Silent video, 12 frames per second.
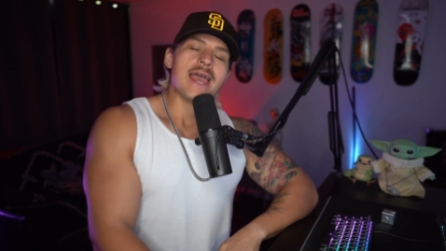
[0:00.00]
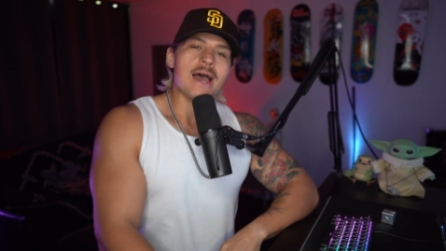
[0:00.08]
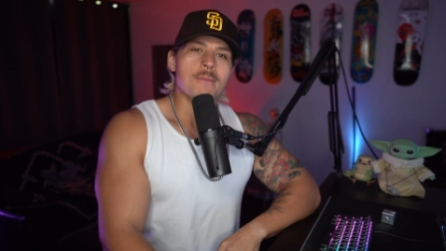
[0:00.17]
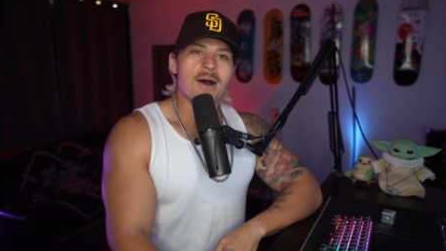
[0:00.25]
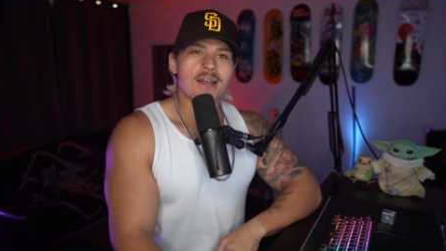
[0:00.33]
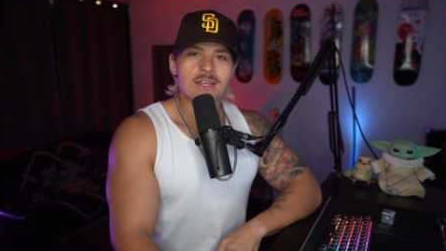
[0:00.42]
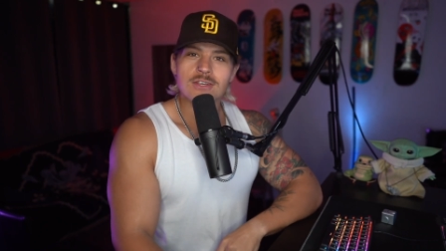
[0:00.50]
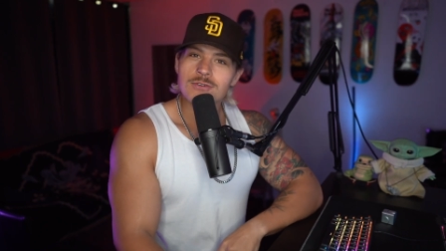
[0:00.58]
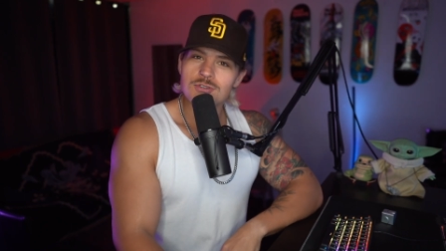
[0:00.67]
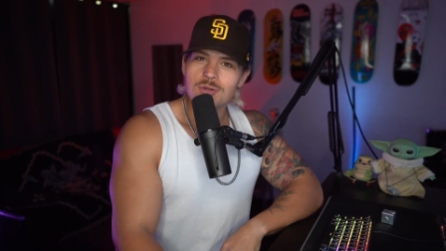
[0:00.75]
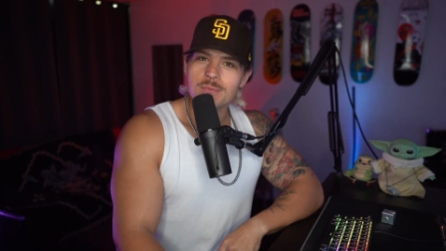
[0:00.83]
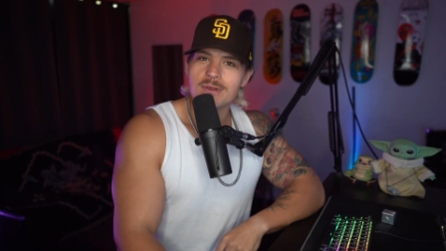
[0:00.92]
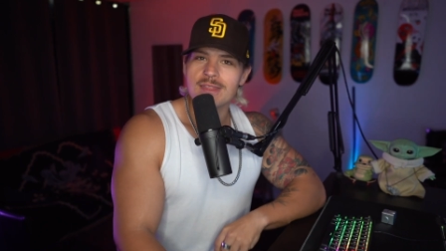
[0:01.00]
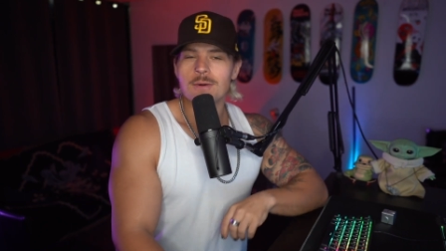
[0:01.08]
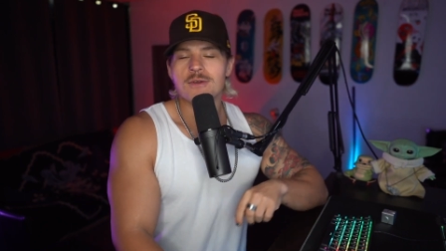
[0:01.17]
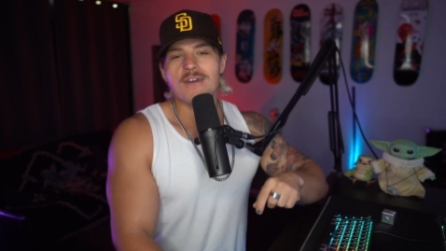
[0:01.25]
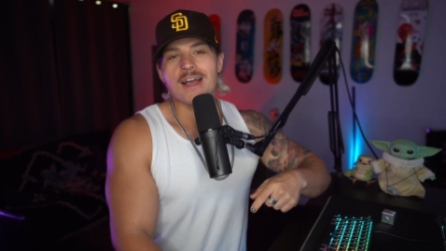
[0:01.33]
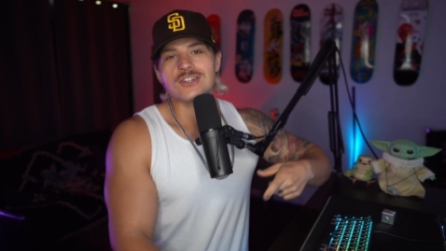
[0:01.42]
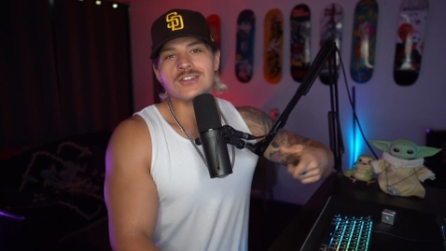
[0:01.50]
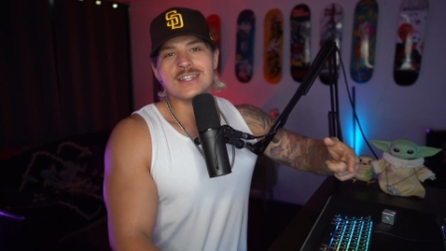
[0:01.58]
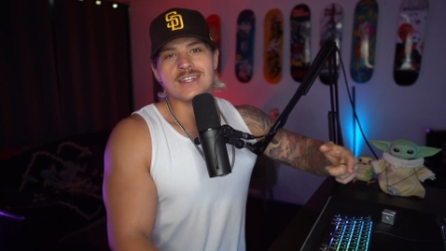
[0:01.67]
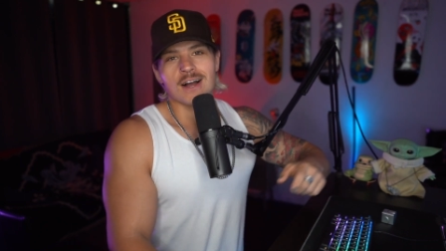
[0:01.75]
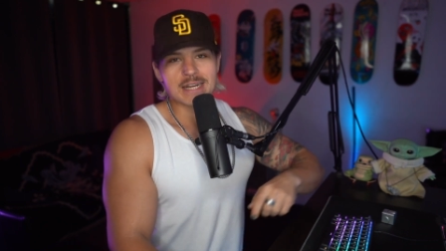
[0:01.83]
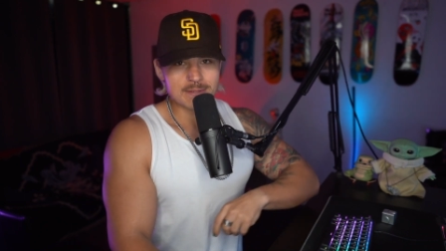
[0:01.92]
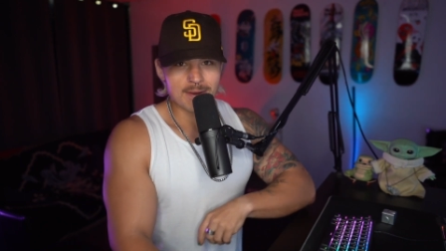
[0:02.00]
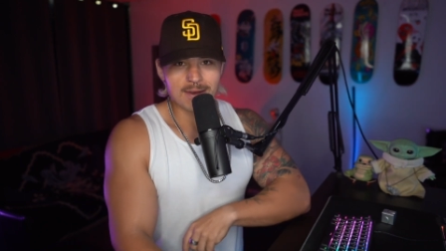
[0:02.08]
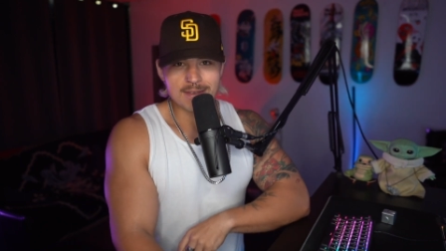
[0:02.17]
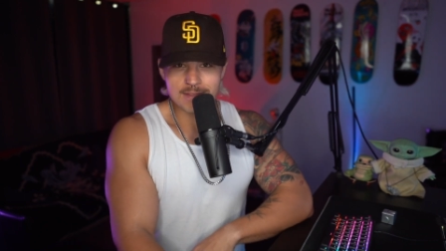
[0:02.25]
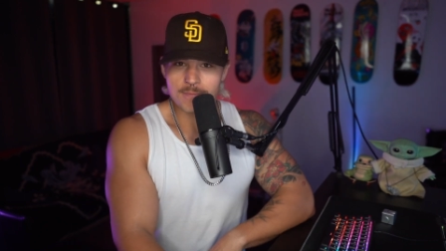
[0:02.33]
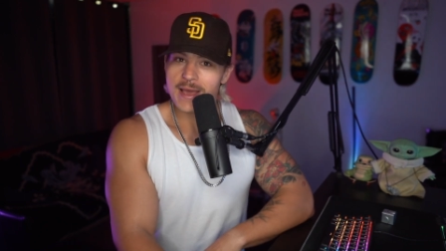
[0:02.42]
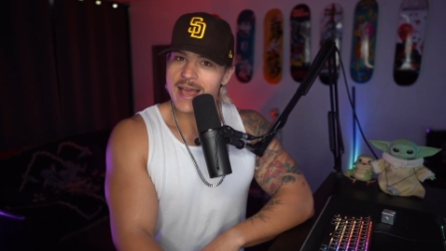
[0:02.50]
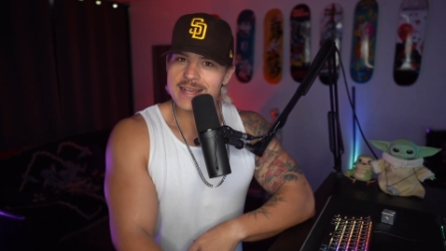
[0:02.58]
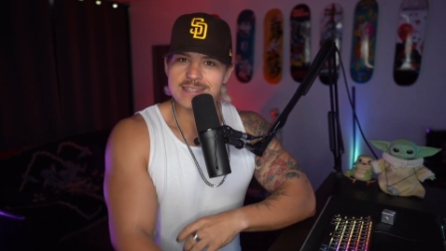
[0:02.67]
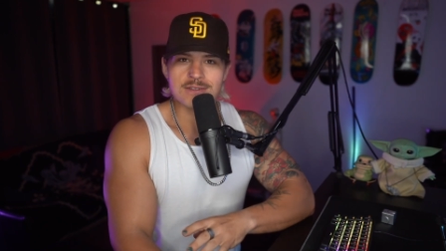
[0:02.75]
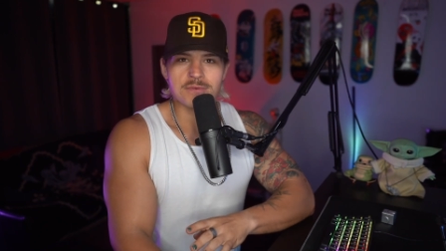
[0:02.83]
about a YouTuber that we've actually talked about in the past,